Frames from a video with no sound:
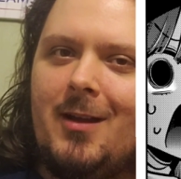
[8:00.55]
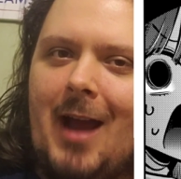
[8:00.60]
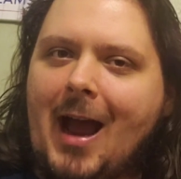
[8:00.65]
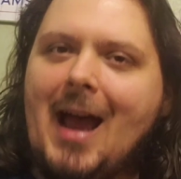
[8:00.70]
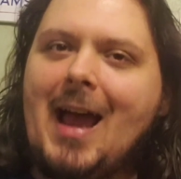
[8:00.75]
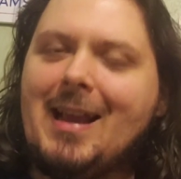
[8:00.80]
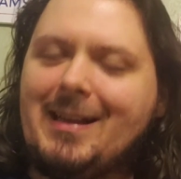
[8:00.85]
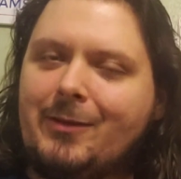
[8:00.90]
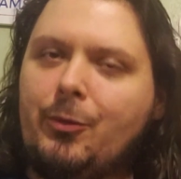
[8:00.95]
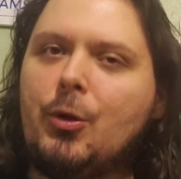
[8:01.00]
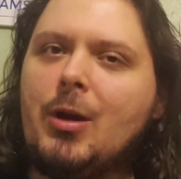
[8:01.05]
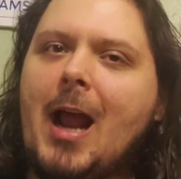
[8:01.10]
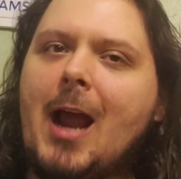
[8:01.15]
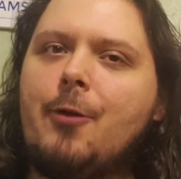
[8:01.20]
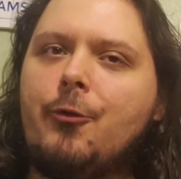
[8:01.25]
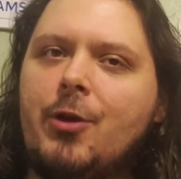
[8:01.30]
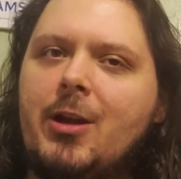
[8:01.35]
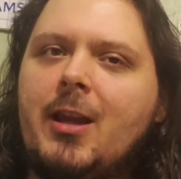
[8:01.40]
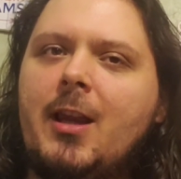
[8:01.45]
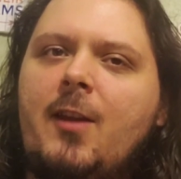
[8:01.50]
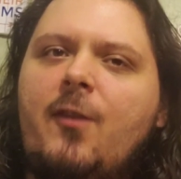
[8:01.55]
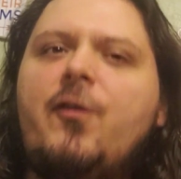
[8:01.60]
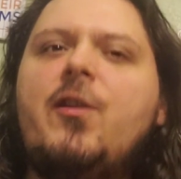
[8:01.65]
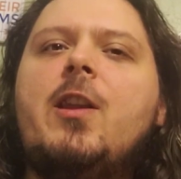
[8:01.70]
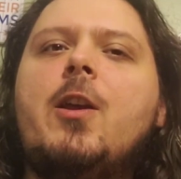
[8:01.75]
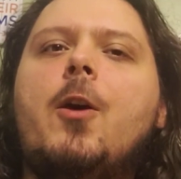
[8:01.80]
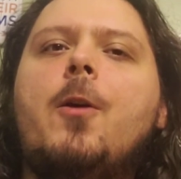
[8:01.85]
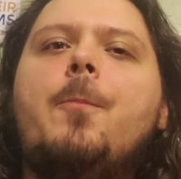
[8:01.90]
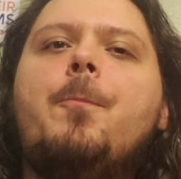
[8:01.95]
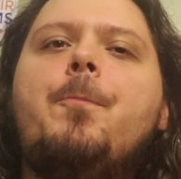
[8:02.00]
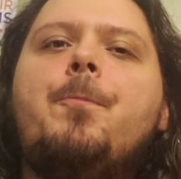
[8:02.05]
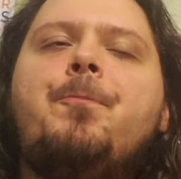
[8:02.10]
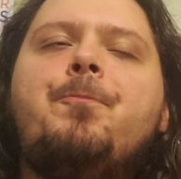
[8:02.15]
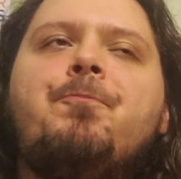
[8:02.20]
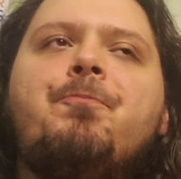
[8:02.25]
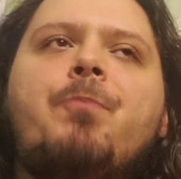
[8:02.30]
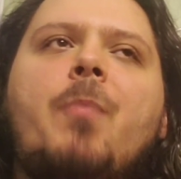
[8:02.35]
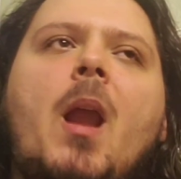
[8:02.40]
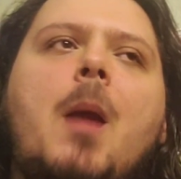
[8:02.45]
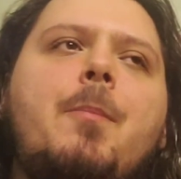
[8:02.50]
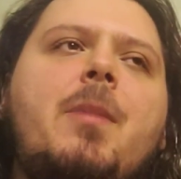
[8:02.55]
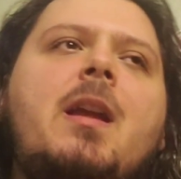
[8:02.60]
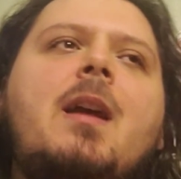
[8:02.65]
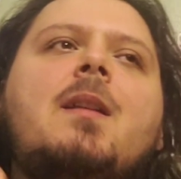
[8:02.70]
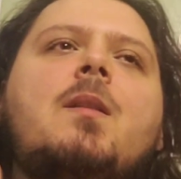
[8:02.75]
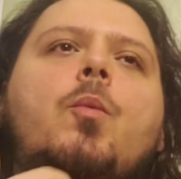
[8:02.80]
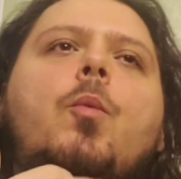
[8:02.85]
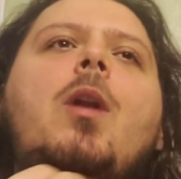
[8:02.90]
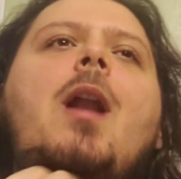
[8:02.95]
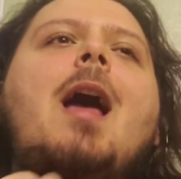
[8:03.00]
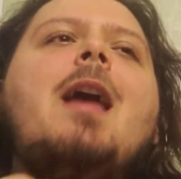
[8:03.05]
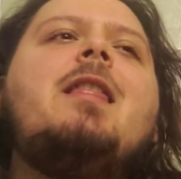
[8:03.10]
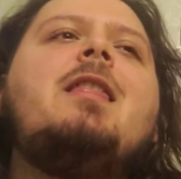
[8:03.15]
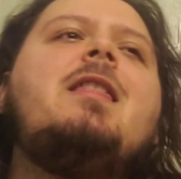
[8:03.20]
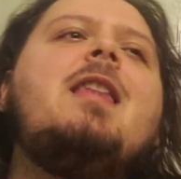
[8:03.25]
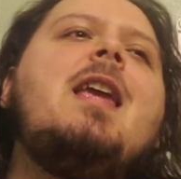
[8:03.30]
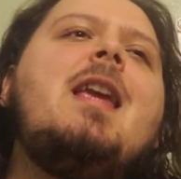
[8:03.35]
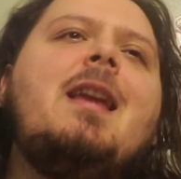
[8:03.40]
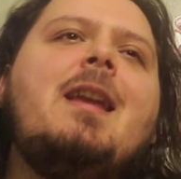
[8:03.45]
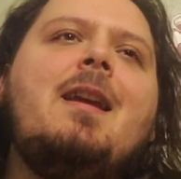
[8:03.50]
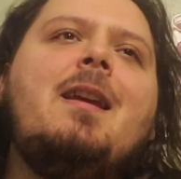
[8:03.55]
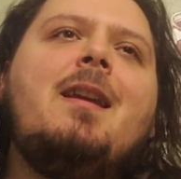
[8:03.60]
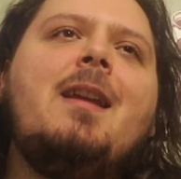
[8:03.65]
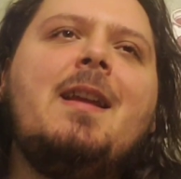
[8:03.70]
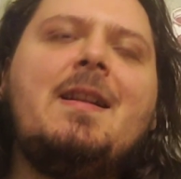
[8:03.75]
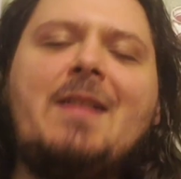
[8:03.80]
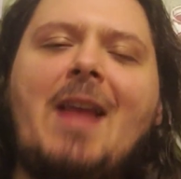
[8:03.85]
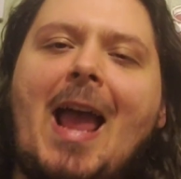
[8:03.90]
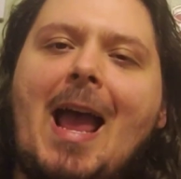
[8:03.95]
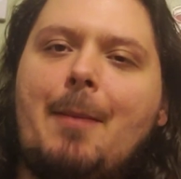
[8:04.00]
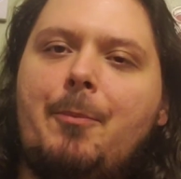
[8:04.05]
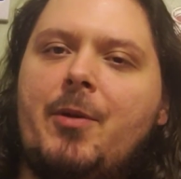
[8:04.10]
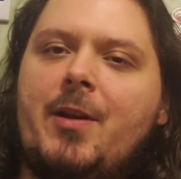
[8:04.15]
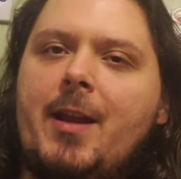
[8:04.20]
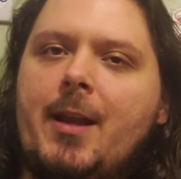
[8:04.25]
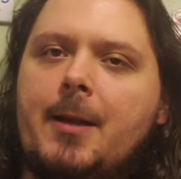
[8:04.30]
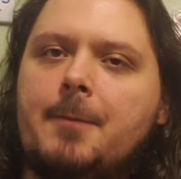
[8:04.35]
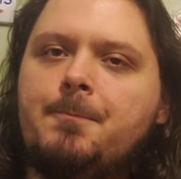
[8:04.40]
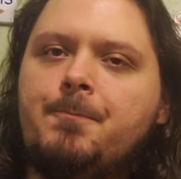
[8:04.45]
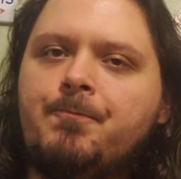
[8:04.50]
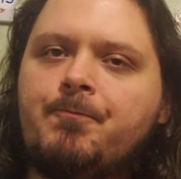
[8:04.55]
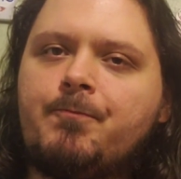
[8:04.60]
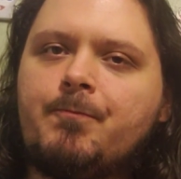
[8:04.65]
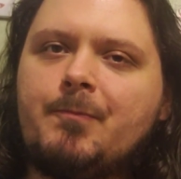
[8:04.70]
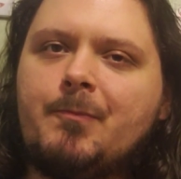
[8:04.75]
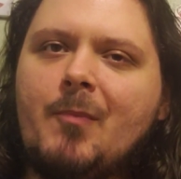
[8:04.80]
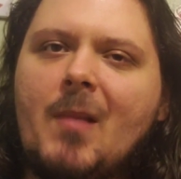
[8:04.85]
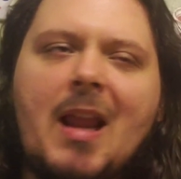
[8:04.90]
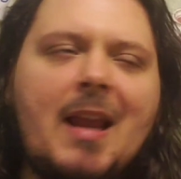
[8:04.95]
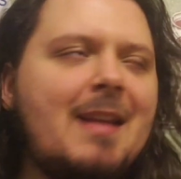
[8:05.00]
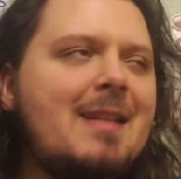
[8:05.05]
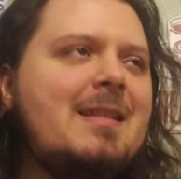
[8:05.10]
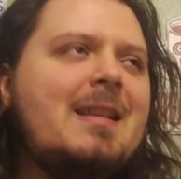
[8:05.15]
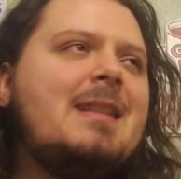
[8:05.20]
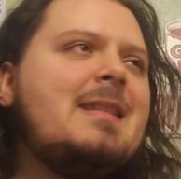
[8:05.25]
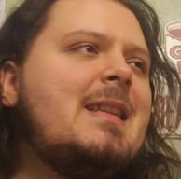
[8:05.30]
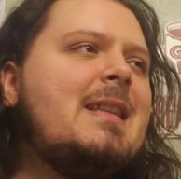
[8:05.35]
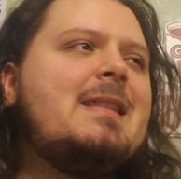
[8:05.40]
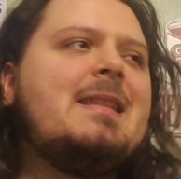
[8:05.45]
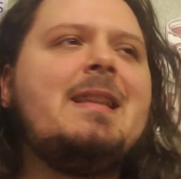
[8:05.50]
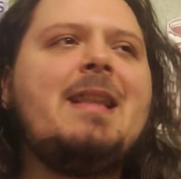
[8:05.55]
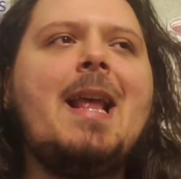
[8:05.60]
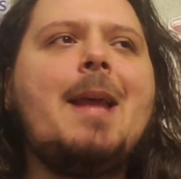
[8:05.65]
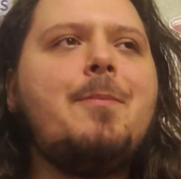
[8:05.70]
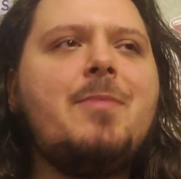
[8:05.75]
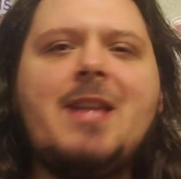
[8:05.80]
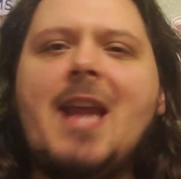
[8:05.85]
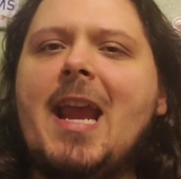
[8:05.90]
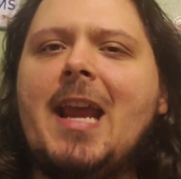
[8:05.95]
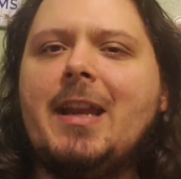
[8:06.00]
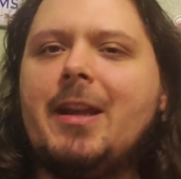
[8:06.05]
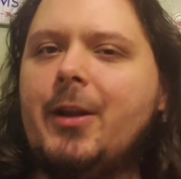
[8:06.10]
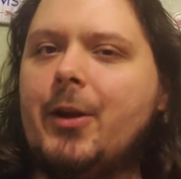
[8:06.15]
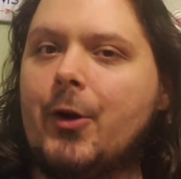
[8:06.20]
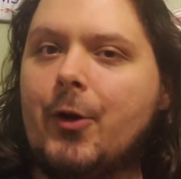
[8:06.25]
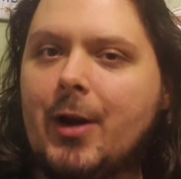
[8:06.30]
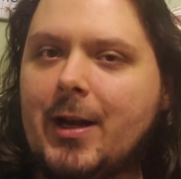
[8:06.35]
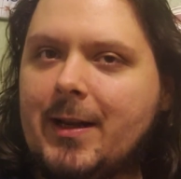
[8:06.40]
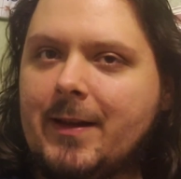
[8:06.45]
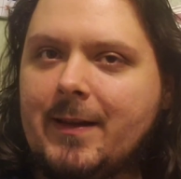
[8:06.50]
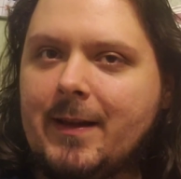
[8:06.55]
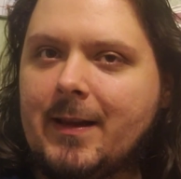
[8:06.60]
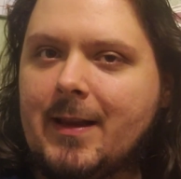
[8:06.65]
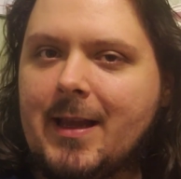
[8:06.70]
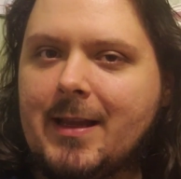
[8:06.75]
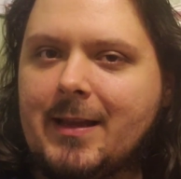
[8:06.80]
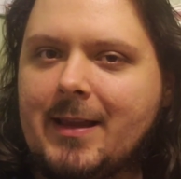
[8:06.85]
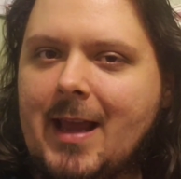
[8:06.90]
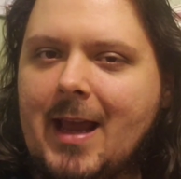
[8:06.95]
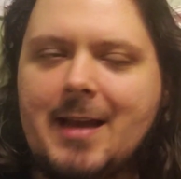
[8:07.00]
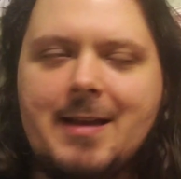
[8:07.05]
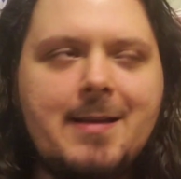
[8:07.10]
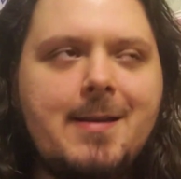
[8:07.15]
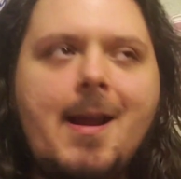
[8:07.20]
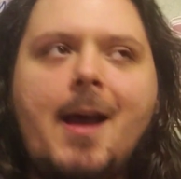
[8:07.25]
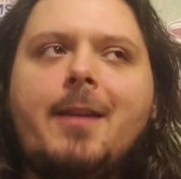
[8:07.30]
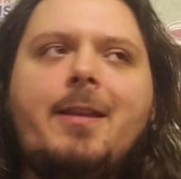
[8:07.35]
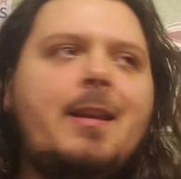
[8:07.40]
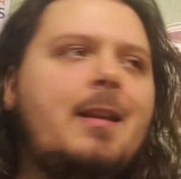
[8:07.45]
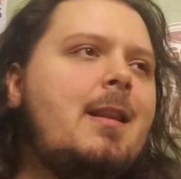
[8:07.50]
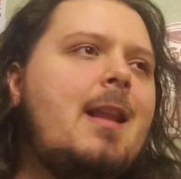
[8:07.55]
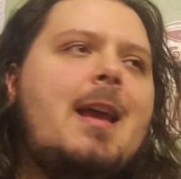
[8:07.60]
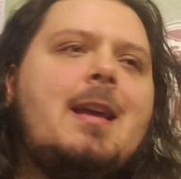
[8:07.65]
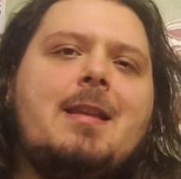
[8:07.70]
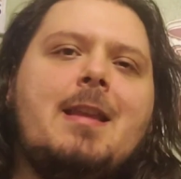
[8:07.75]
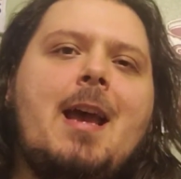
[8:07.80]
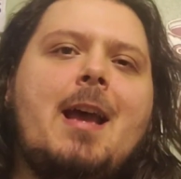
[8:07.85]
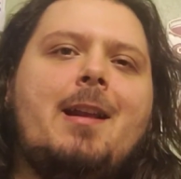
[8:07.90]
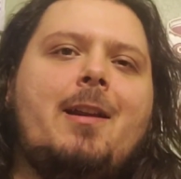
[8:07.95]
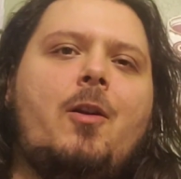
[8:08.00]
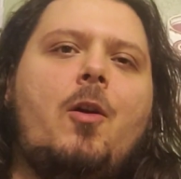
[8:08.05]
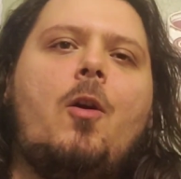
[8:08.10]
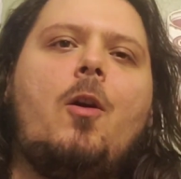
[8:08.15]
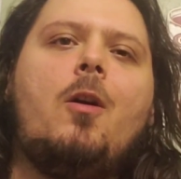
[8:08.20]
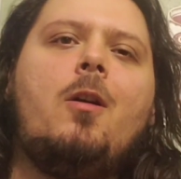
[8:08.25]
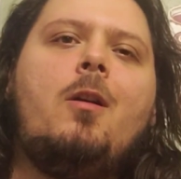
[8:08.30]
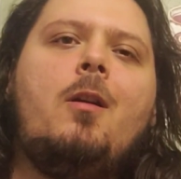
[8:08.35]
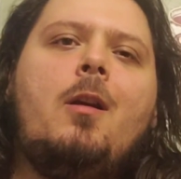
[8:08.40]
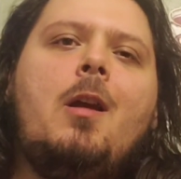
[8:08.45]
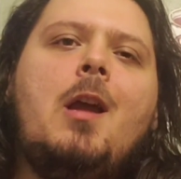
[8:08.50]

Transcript: That's what I really feel. Because what I think is happening is this isn't them dating or anything like that. Nothing like that at all.